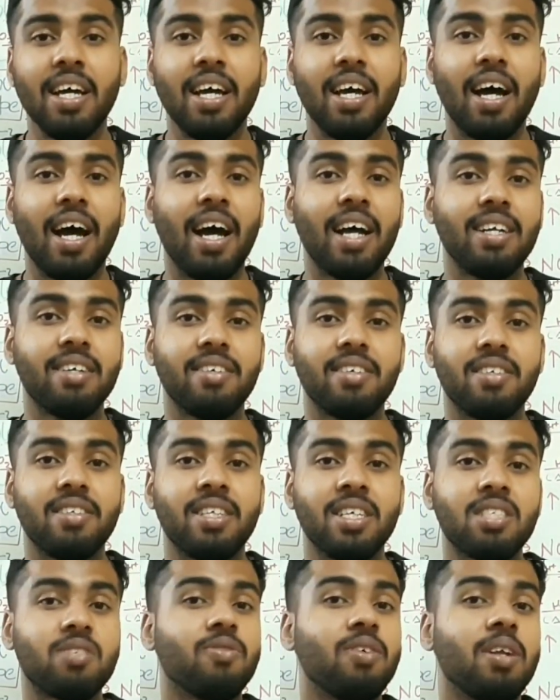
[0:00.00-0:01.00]
and
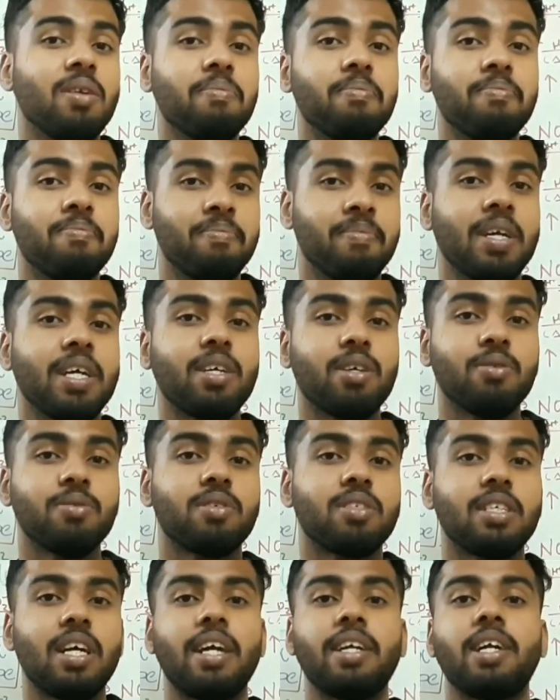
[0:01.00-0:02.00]
this will make you
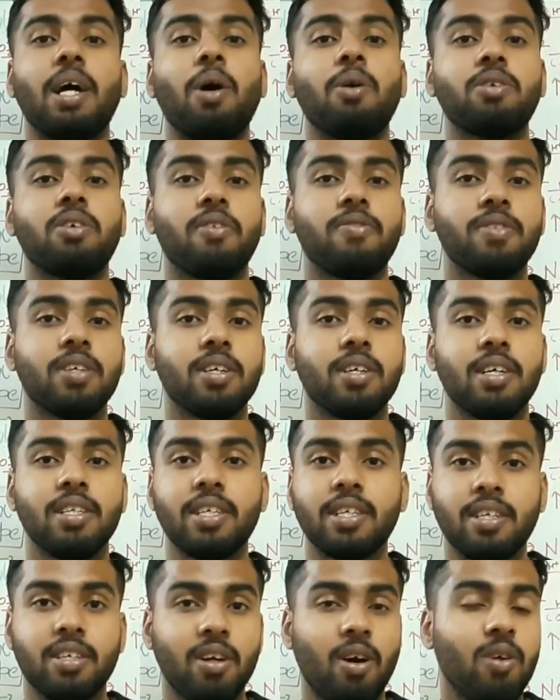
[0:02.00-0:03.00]
stand out of the
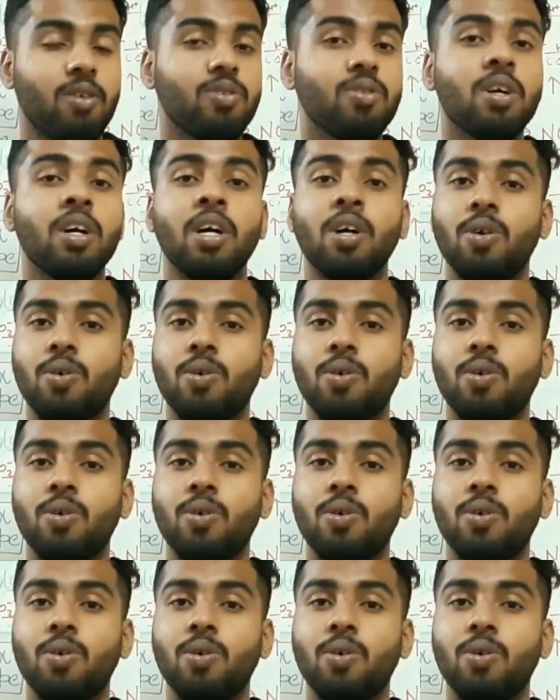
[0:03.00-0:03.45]
other crowd